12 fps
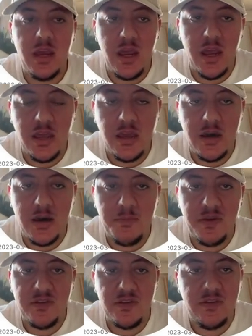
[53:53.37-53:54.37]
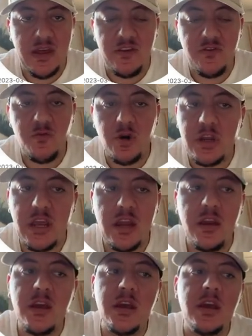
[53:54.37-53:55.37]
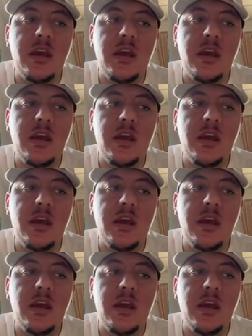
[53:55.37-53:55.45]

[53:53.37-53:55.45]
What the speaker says: a business that is working,